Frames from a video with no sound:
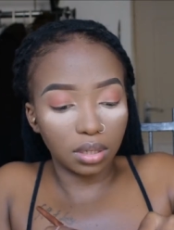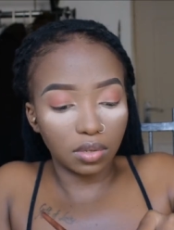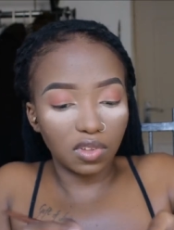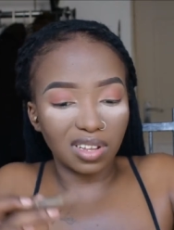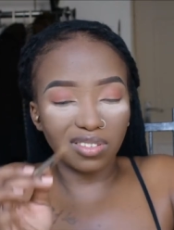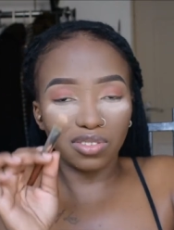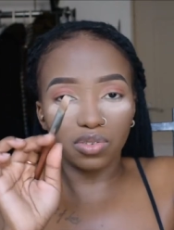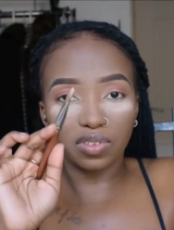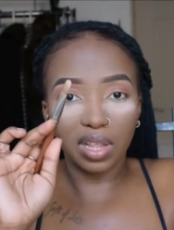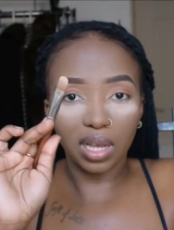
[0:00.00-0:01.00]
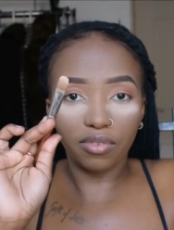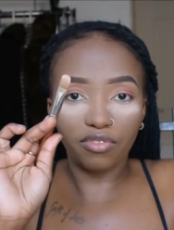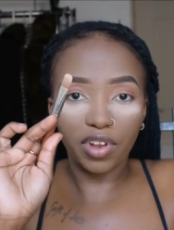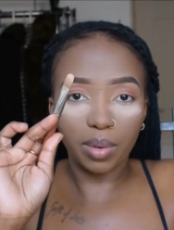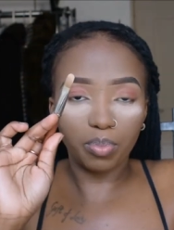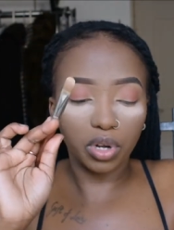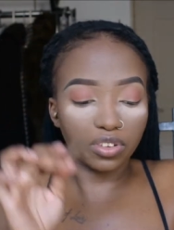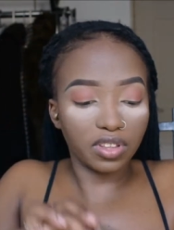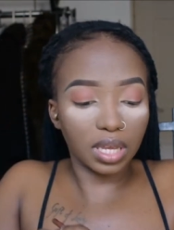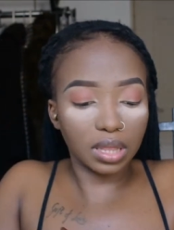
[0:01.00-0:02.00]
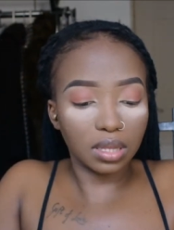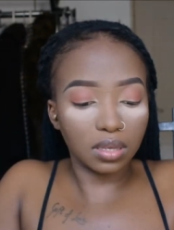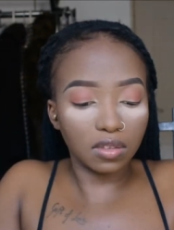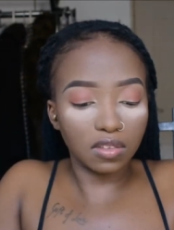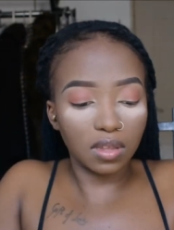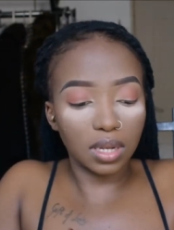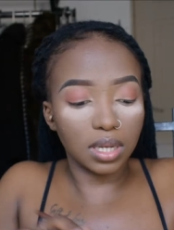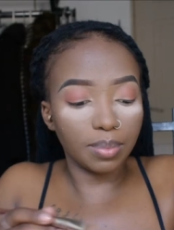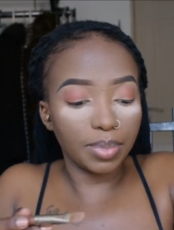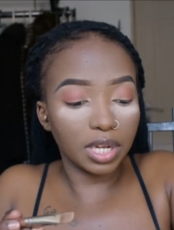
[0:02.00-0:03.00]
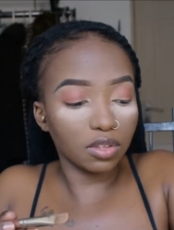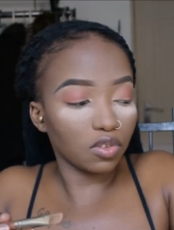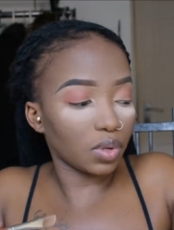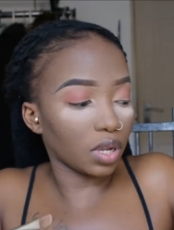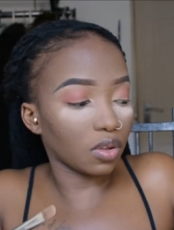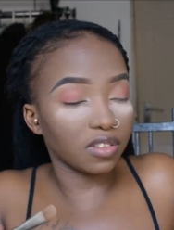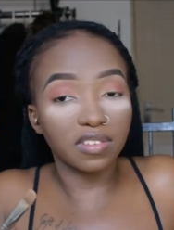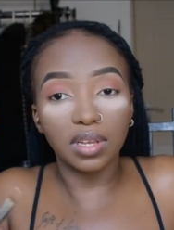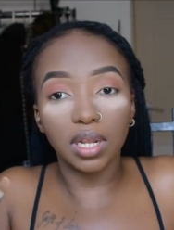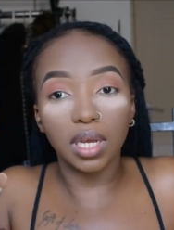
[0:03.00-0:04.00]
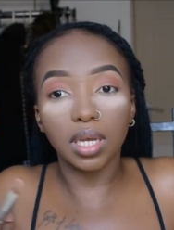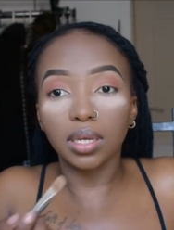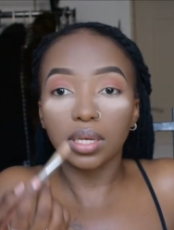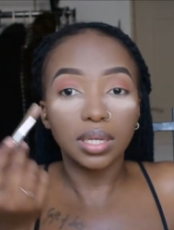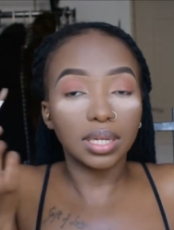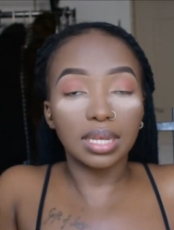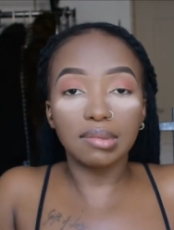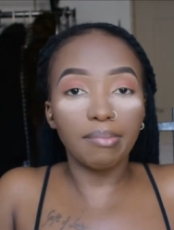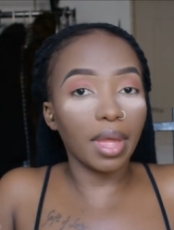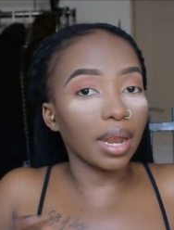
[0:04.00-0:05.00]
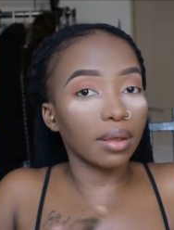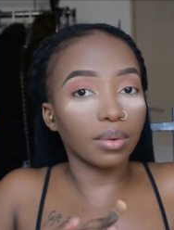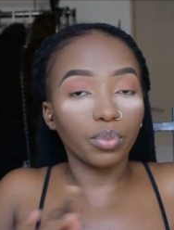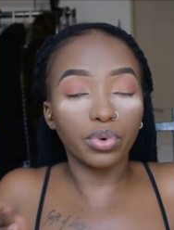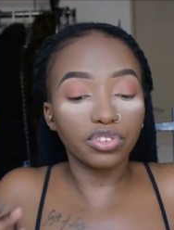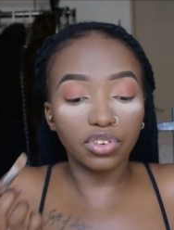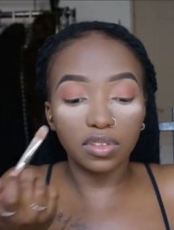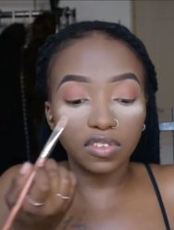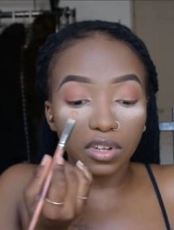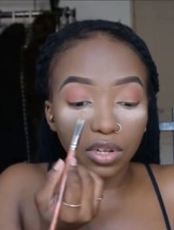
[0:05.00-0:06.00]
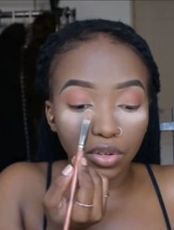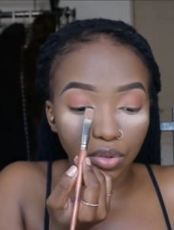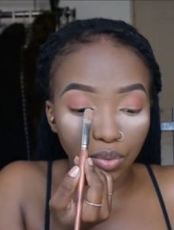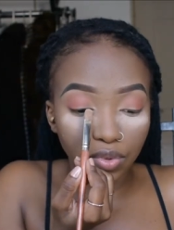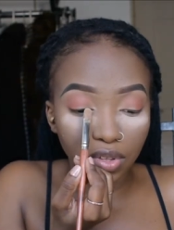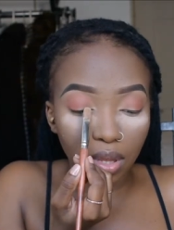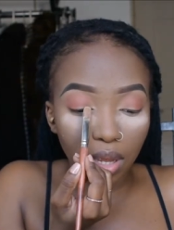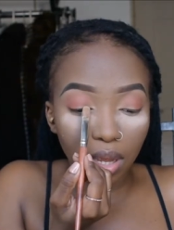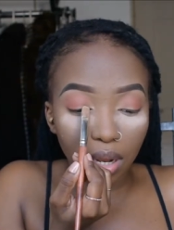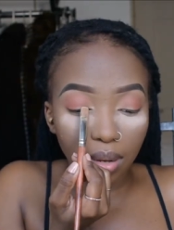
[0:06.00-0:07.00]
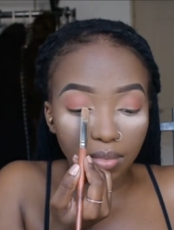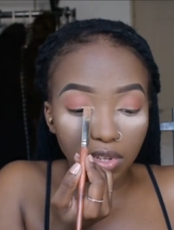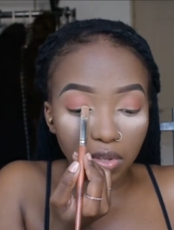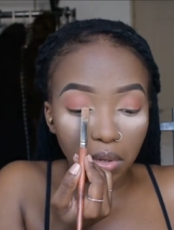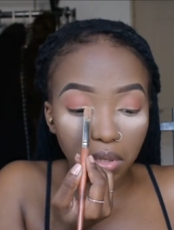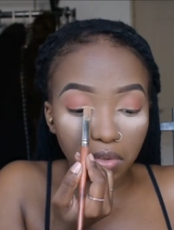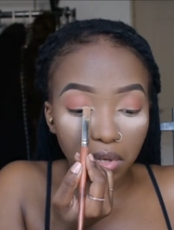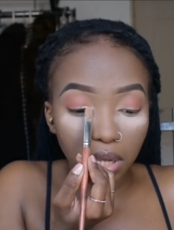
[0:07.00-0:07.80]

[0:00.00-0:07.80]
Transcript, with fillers: so I just use like a flat brush like this dip it into a concealer doesn't matter which concealer you use and I'm just going to